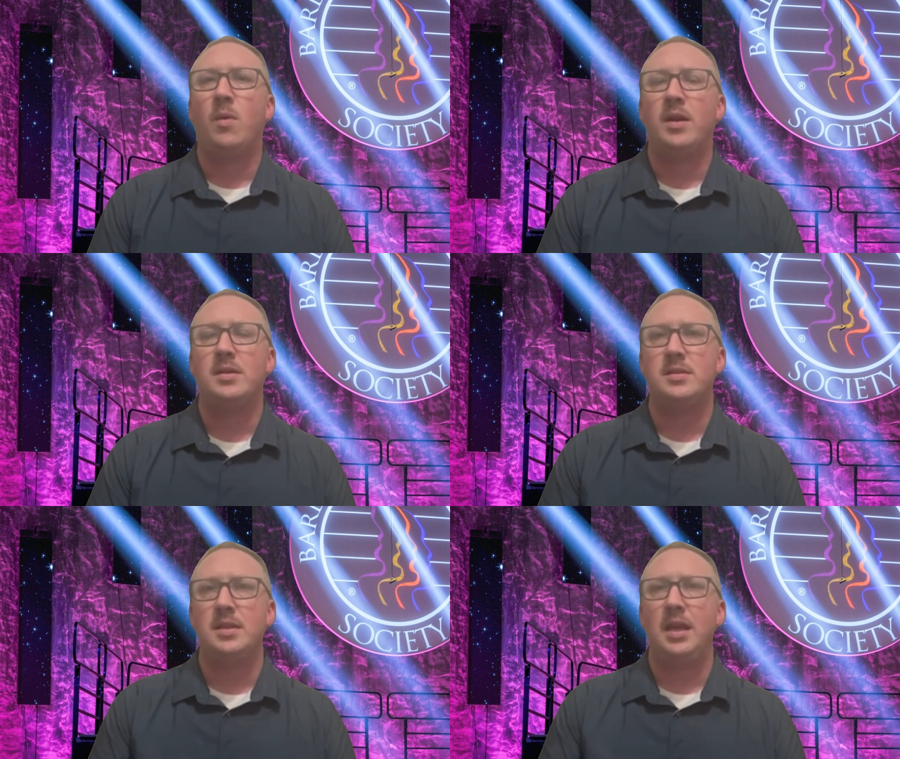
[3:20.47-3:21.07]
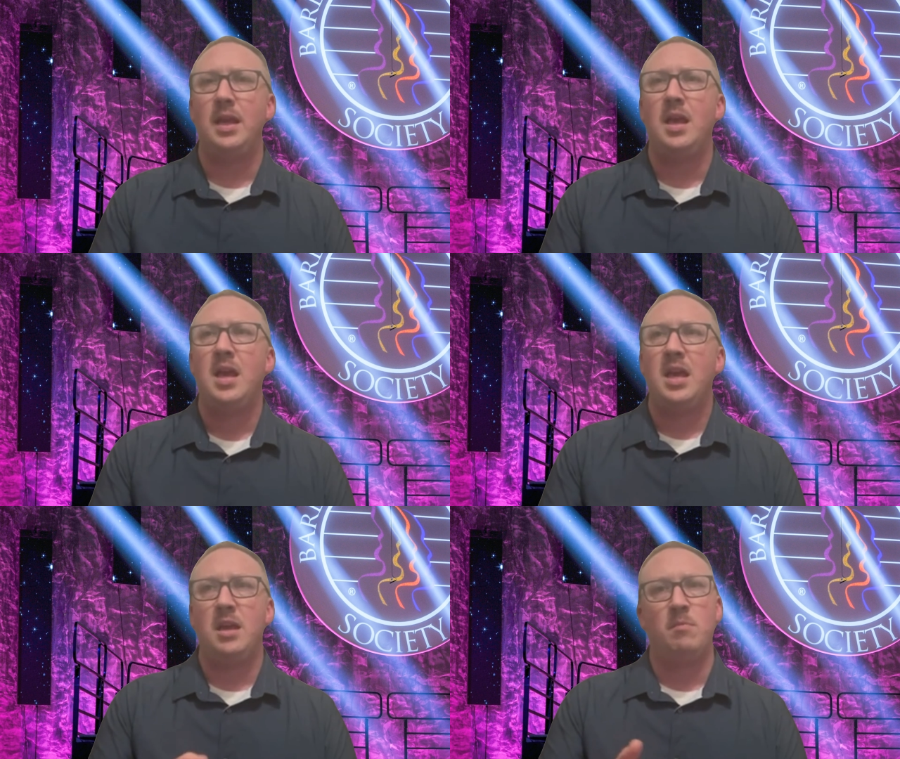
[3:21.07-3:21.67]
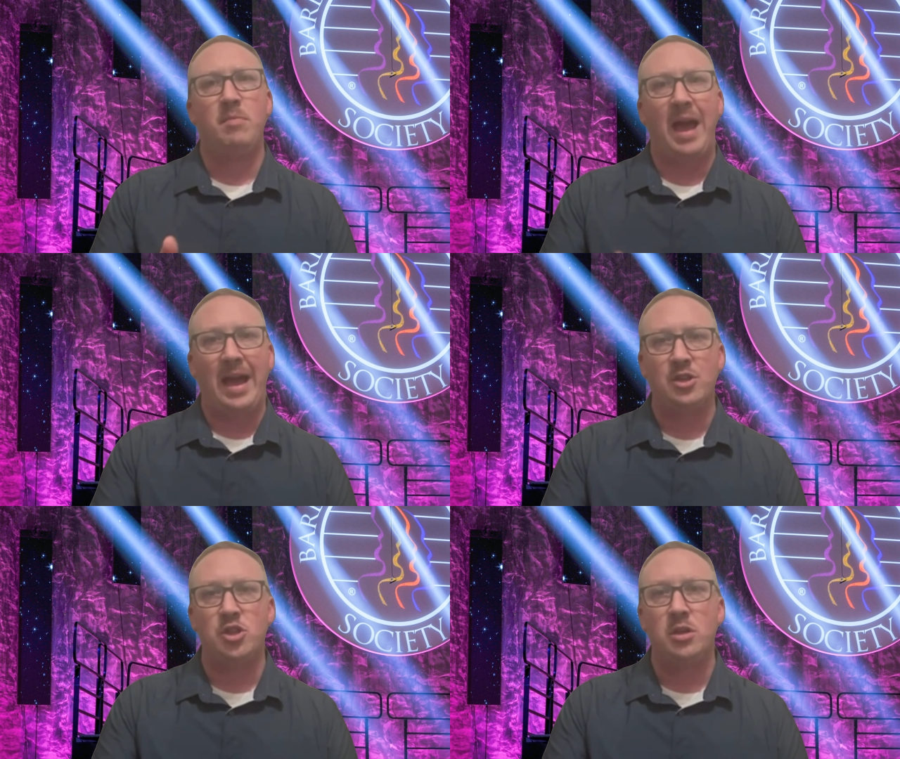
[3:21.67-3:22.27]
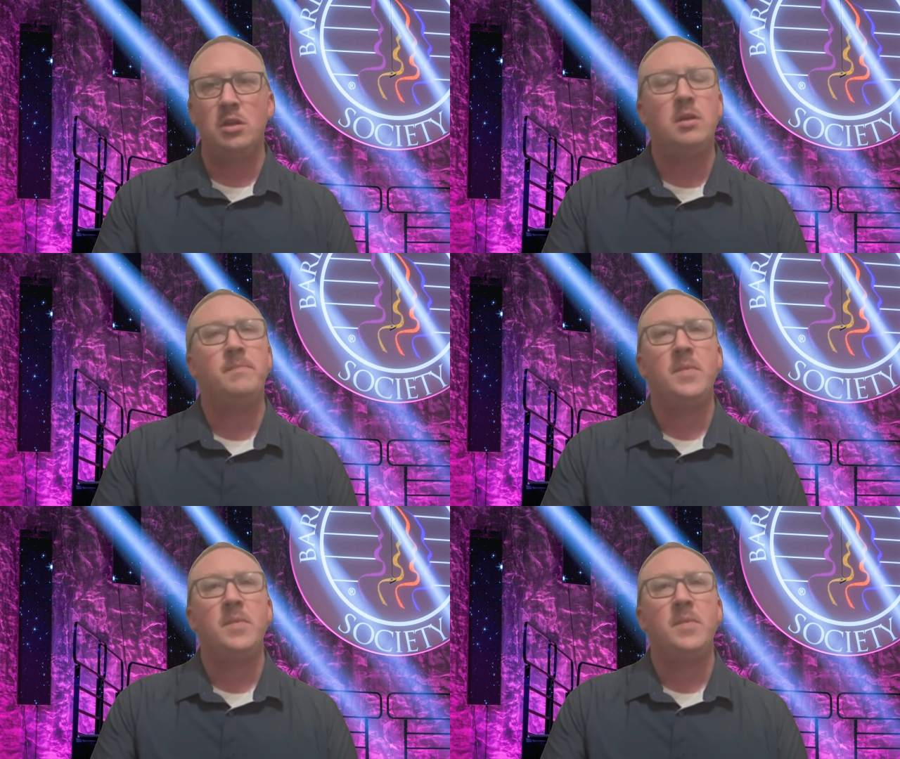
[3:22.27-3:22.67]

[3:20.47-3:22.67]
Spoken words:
want to sing impassioned.